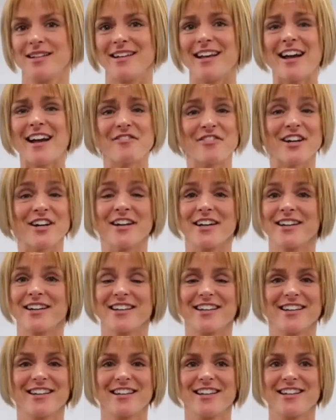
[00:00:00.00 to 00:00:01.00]
Ever.
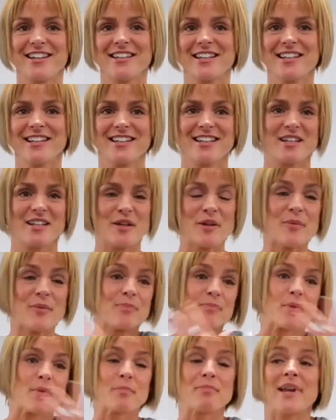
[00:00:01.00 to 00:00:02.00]

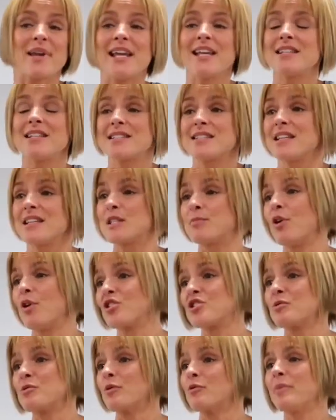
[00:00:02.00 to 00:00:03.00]
But peace is
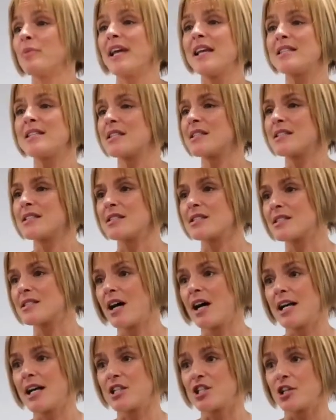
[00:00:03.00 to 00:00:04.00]
possible. Peace is
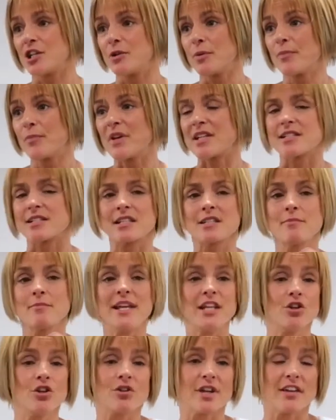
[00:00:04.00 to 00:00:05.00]
inside you. It doesn't
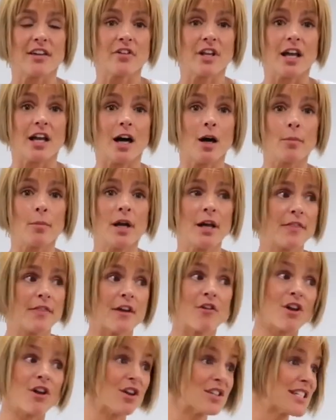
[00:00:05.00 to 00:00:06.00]
mean you're giving up.
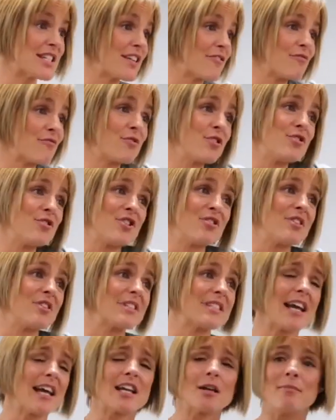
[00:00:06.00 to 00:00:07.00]
There are lots of different routes you
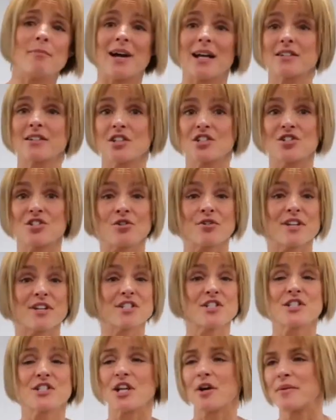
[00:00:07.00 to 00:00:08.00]
can take. Amanda's story
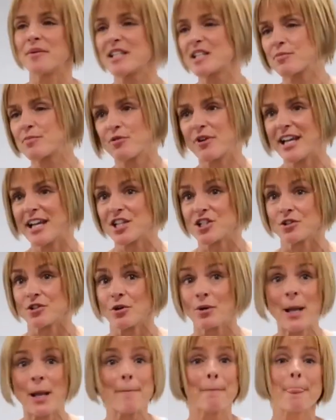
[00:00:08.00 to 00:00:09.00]
is so
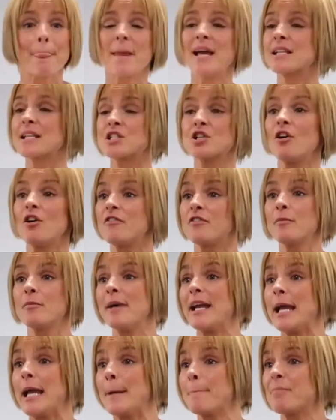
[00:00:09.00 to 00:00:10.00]
inspirational. It's not for
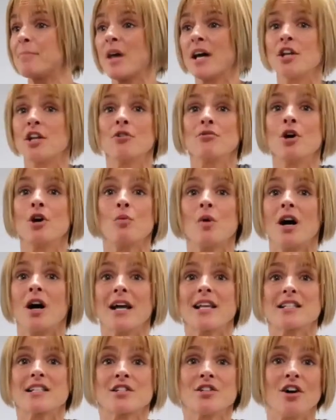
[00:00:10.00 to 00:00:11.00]
me. I don't know
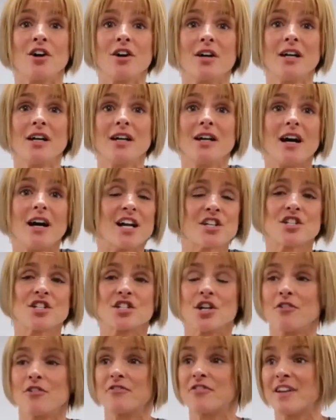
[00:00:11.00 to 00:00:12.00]
why it's not. I just
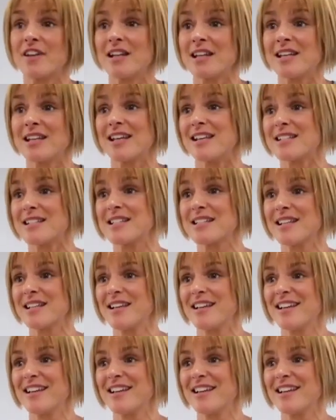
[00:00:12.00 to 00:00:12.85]
don't feel it is.